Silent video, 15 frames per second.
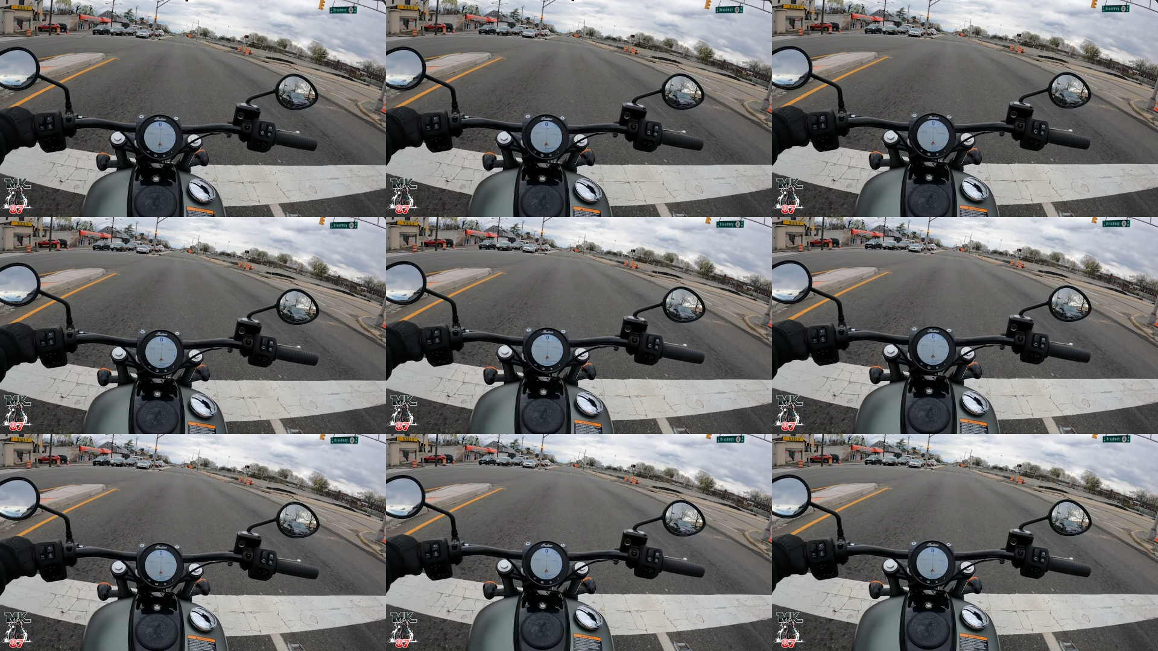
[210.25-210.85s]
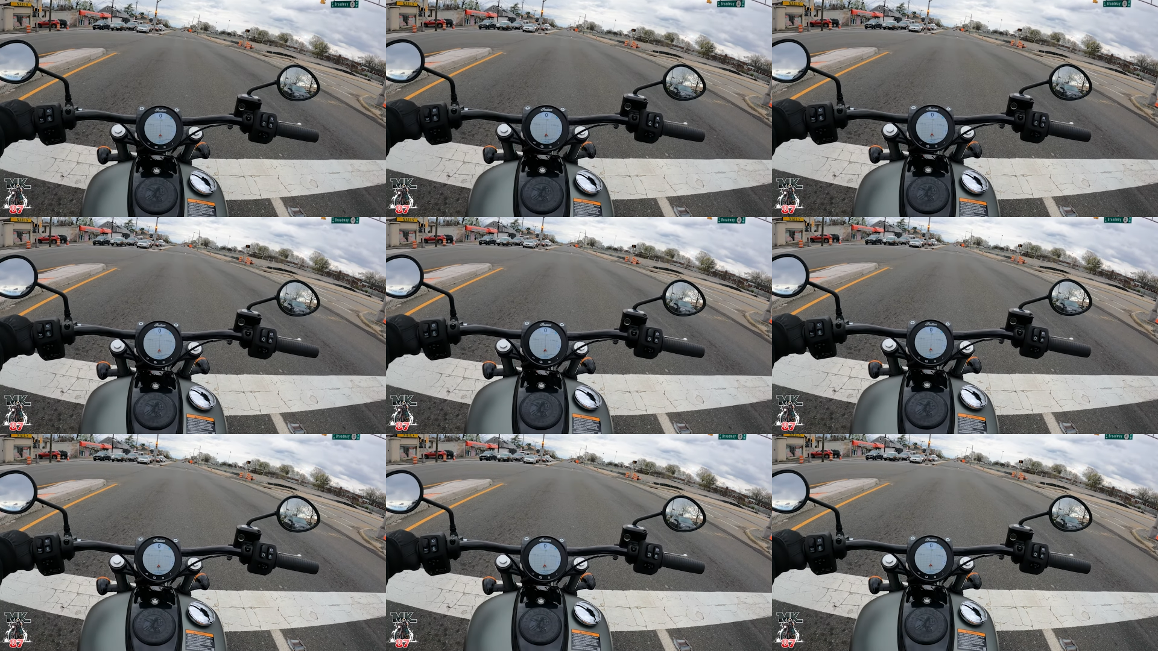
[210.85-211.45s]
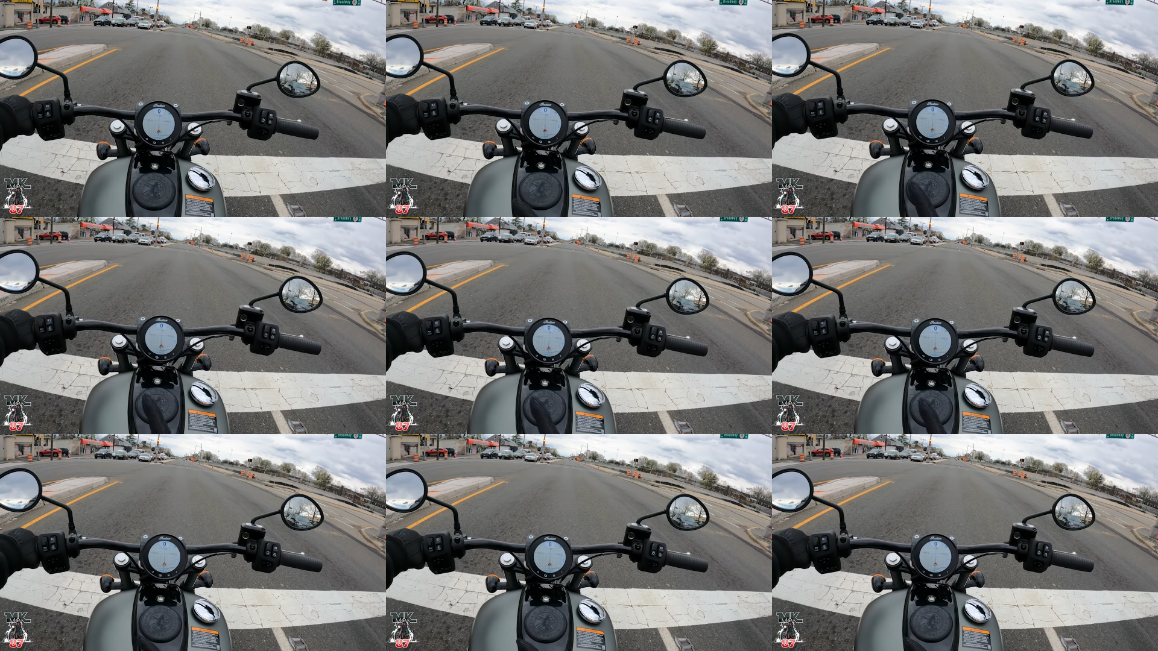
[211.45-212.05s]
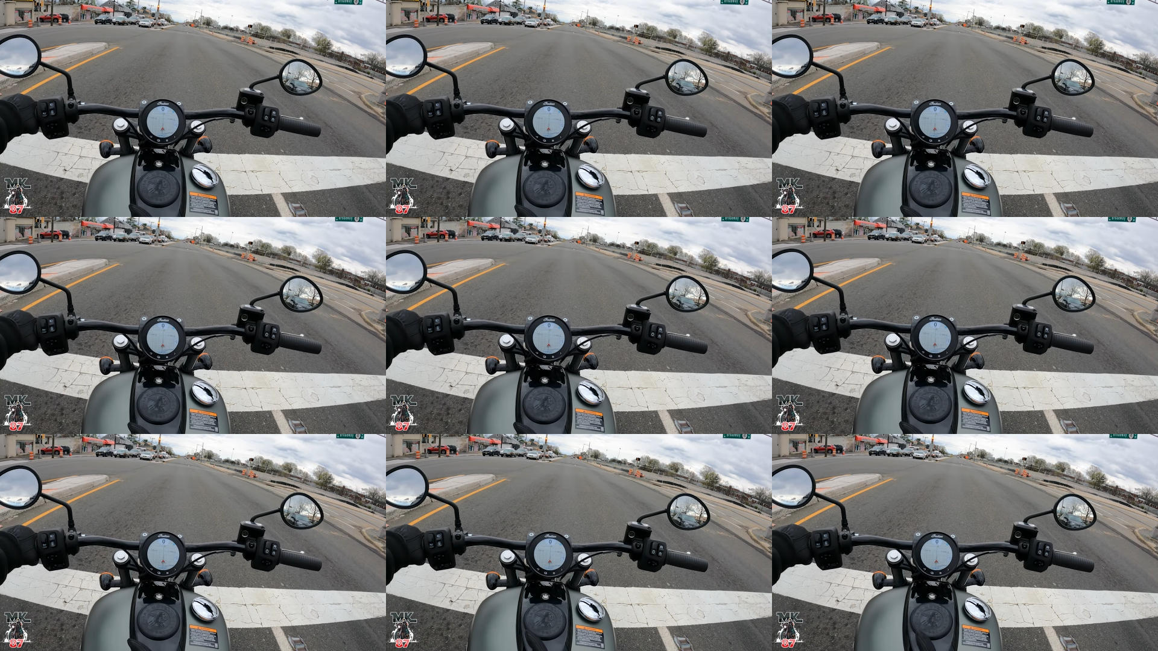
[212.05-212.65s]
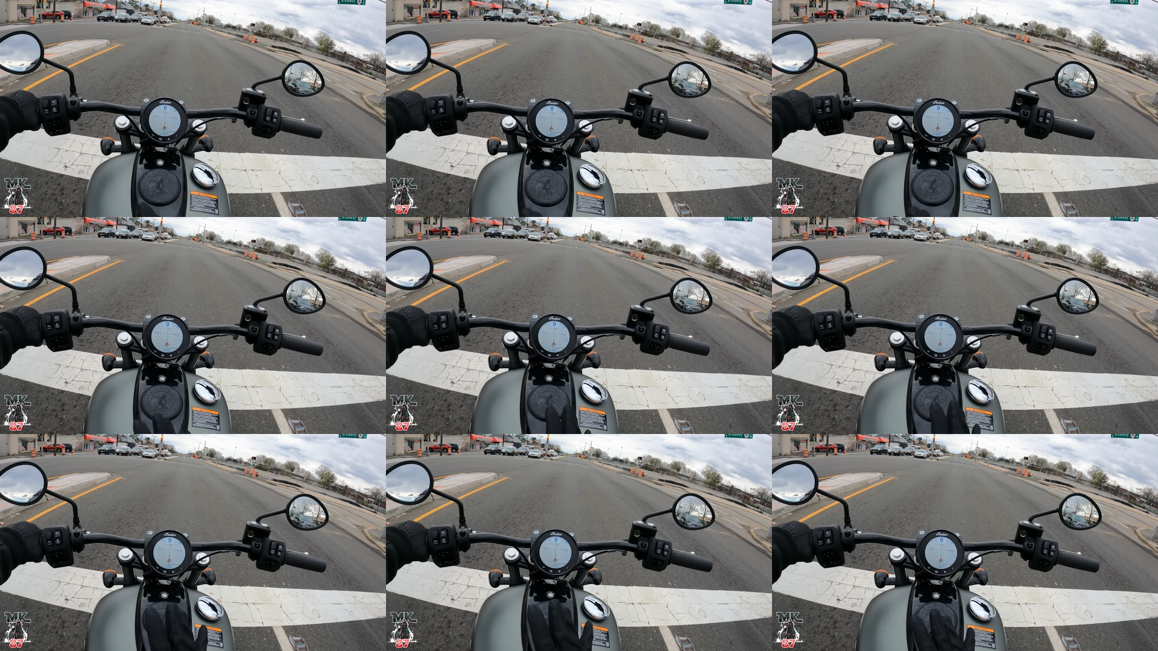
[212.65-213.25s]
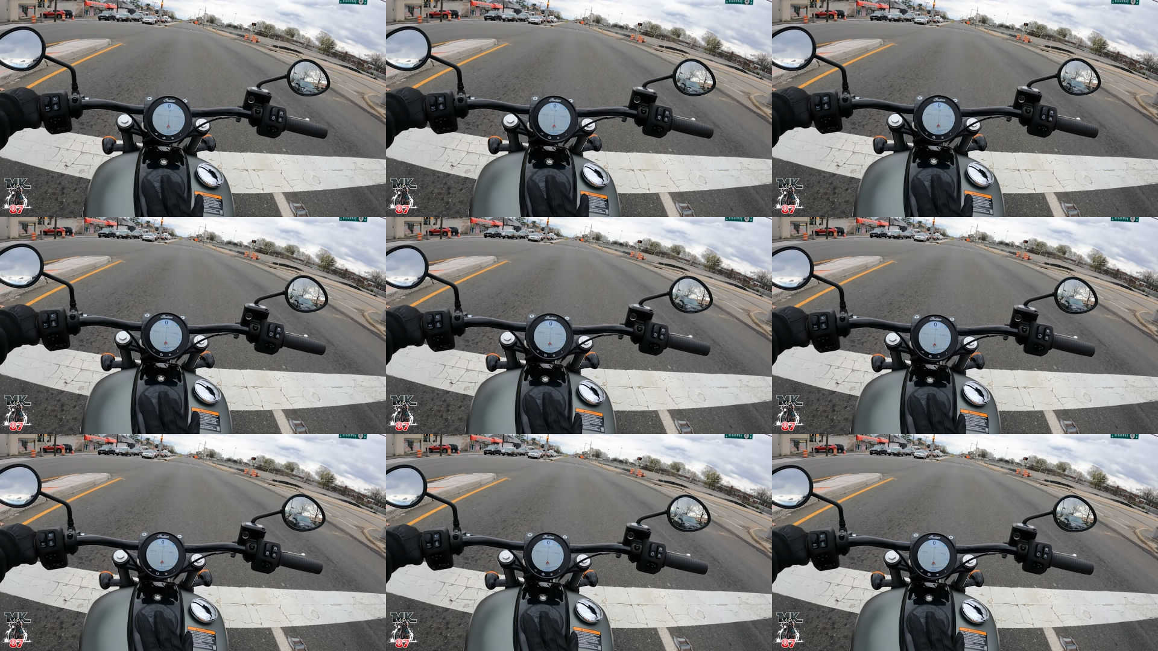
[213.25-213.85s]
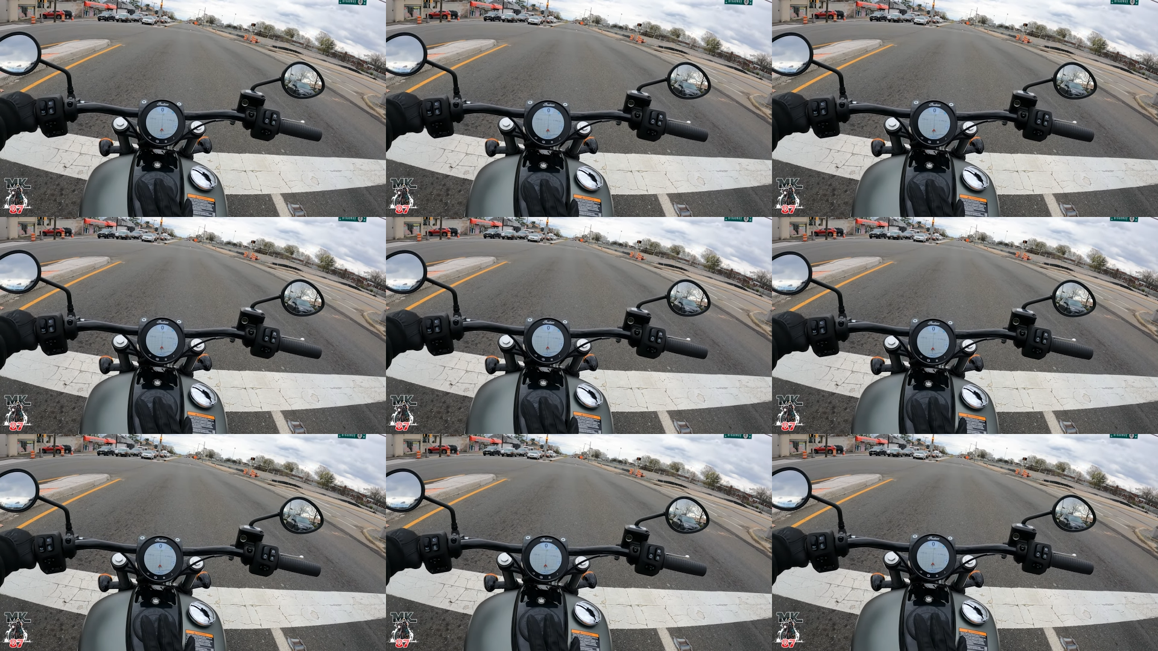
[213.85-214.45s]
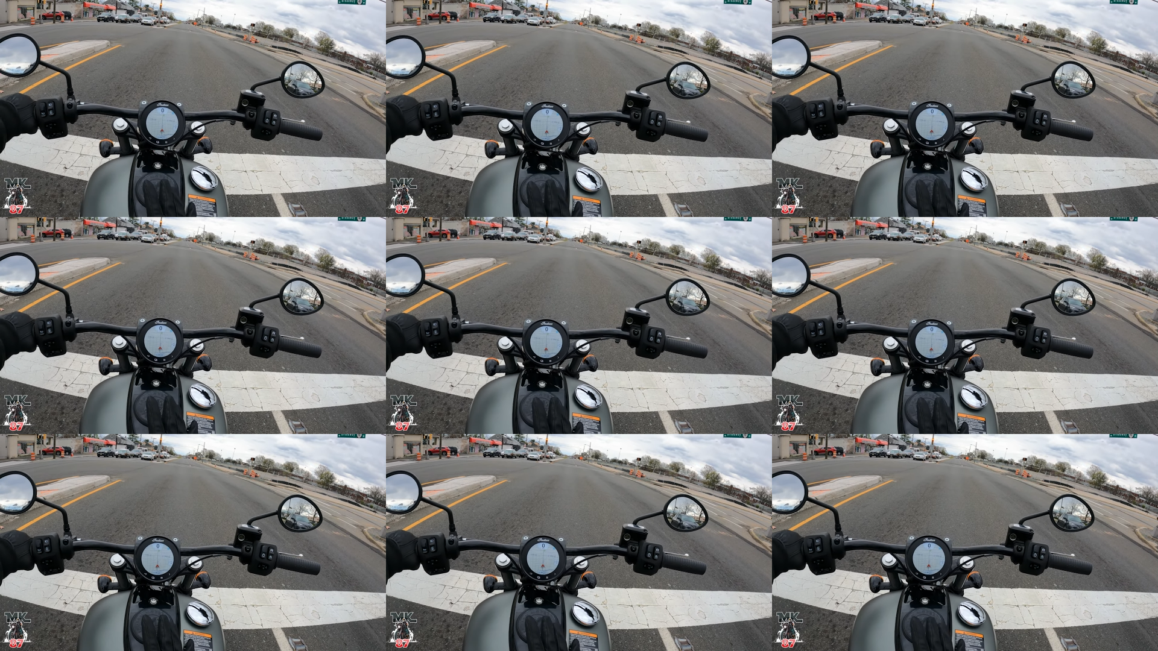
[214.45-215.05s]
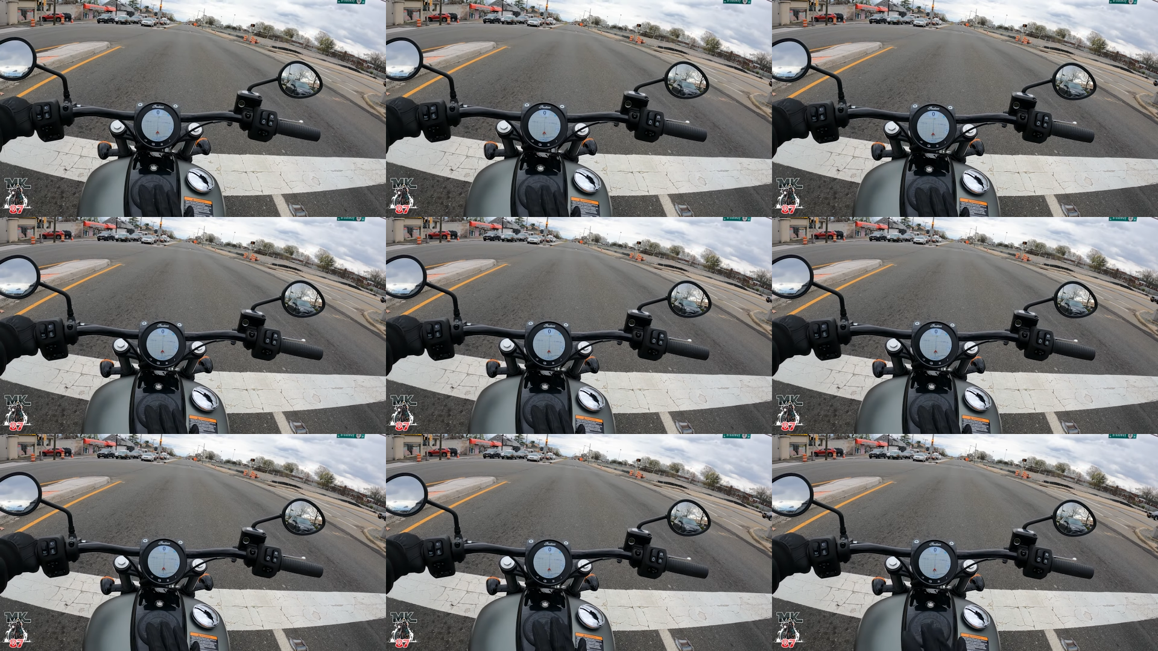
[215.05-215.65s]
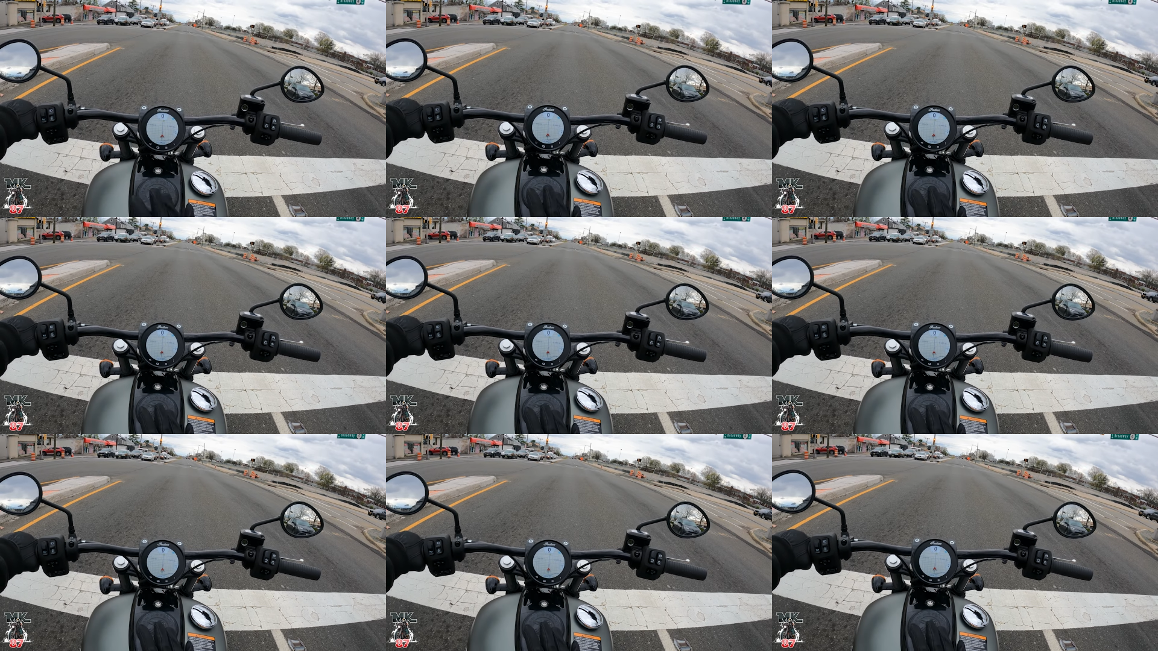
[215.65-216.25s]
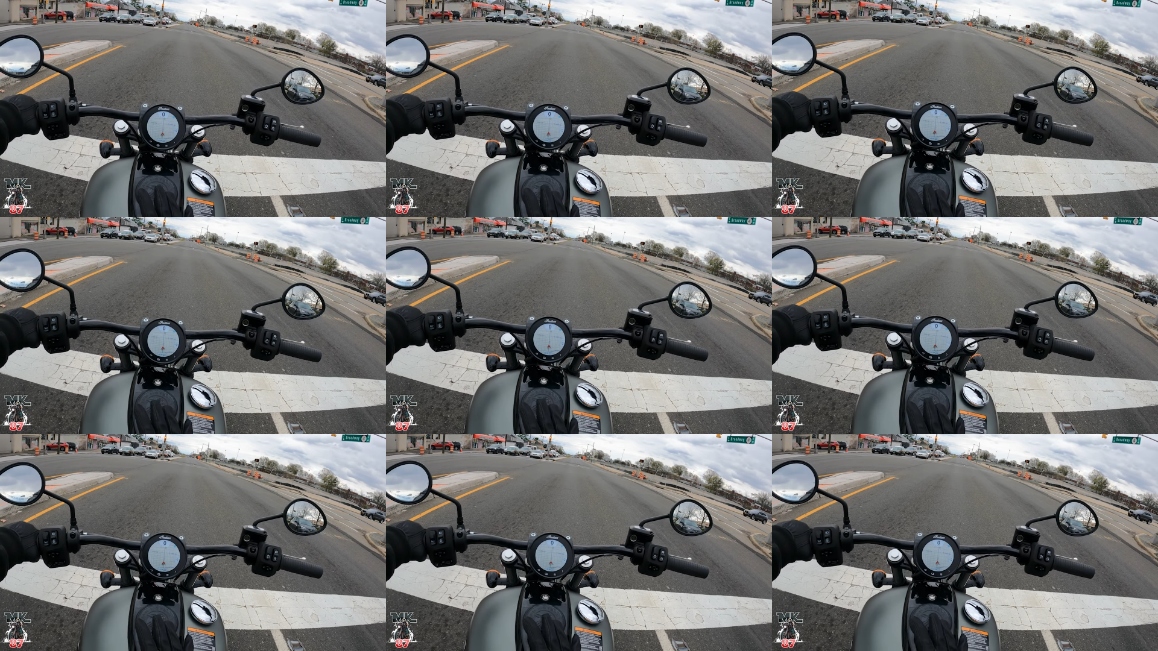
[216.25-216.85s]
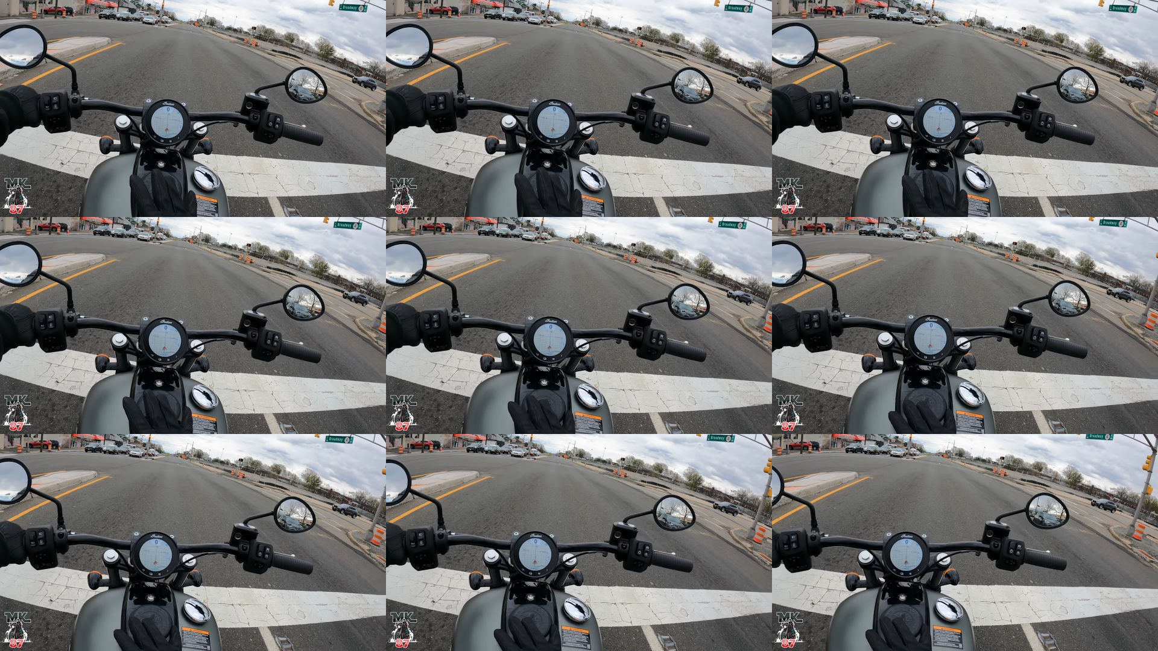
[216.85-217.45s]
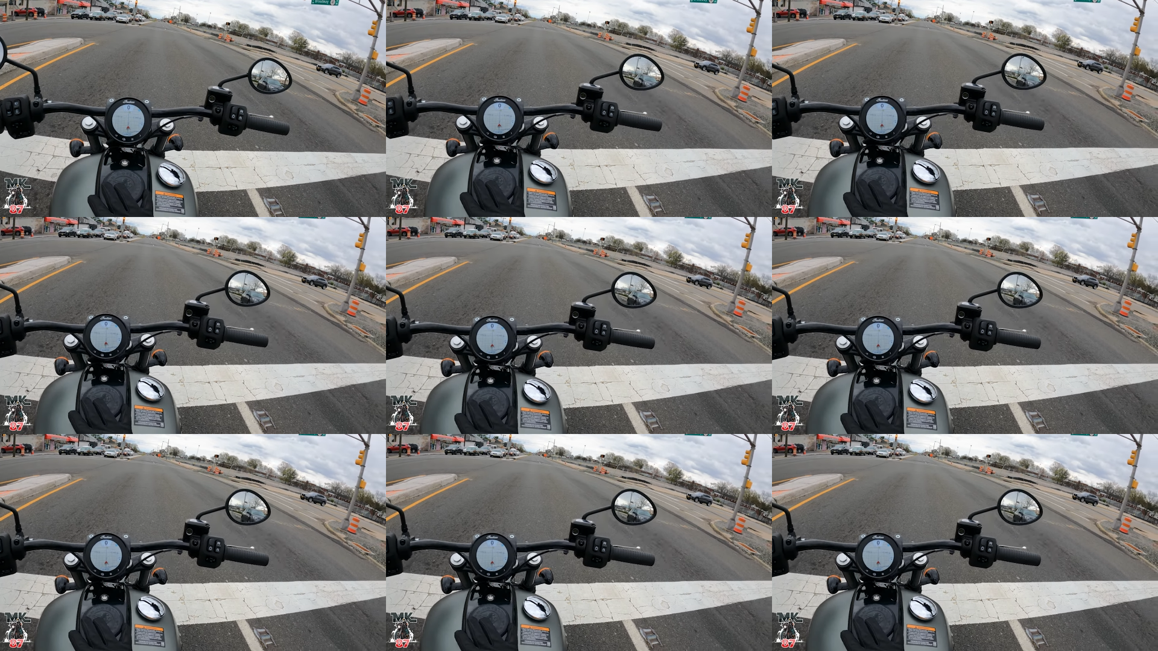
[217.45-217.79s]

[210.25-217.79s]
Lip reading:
No face is visible, so there are no lips to read.